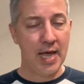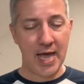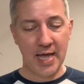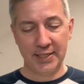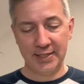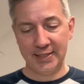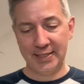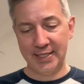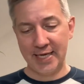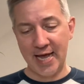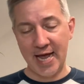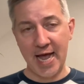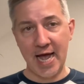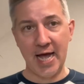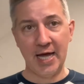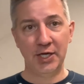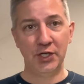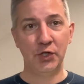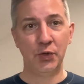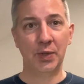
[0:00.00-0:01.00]

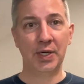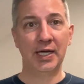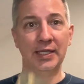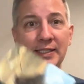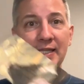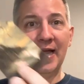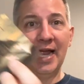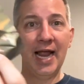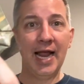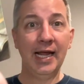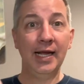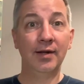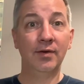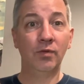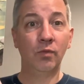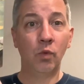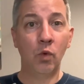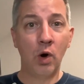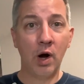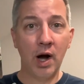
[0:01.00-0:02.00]
Sag, we got the Eight of
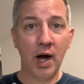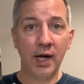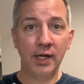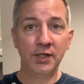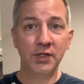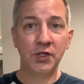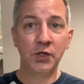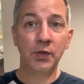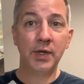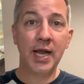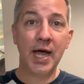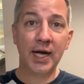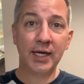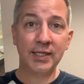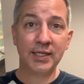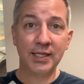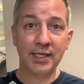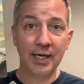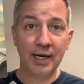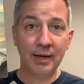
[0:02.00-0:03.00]
Wands, your
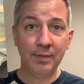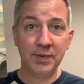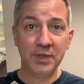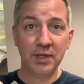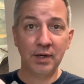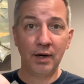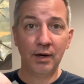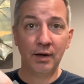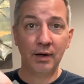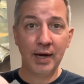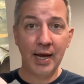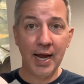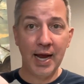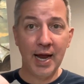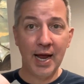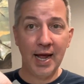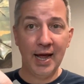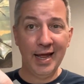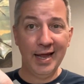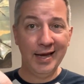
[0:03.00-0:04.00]
next steps are
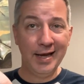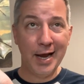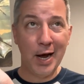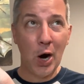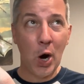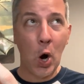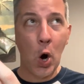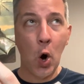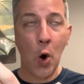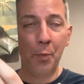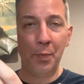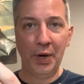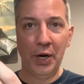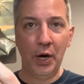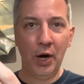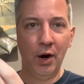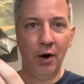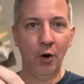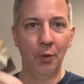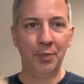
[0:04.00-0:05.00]
an
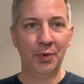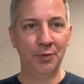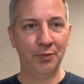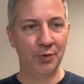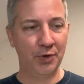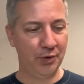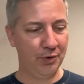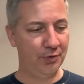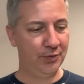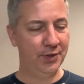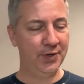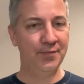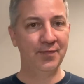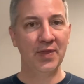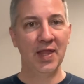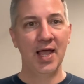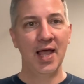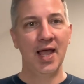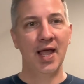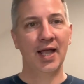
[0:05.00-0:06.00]
open road.
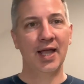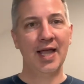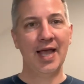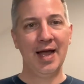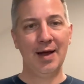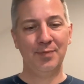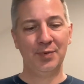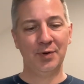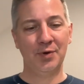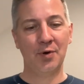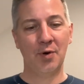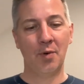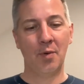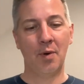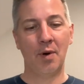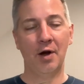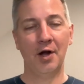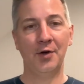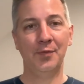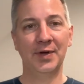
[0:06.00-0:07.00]

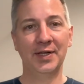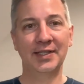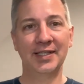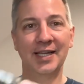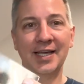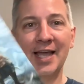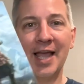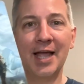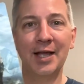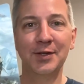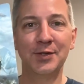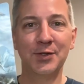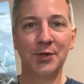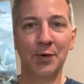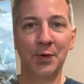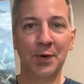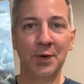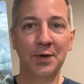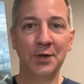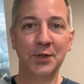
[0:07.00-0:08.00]
Capricorn, we got the King of
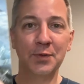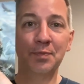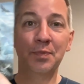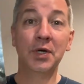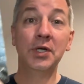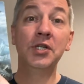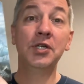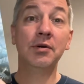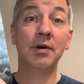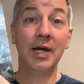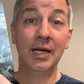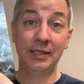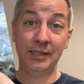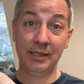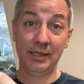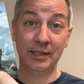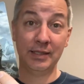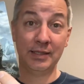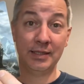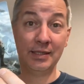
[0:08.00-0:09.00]
Swords, put your
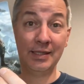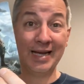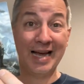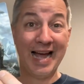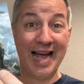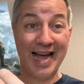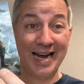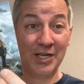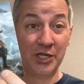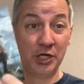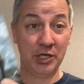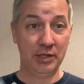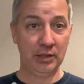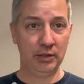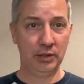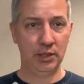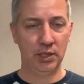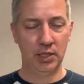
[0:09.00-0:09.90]
ideas into action.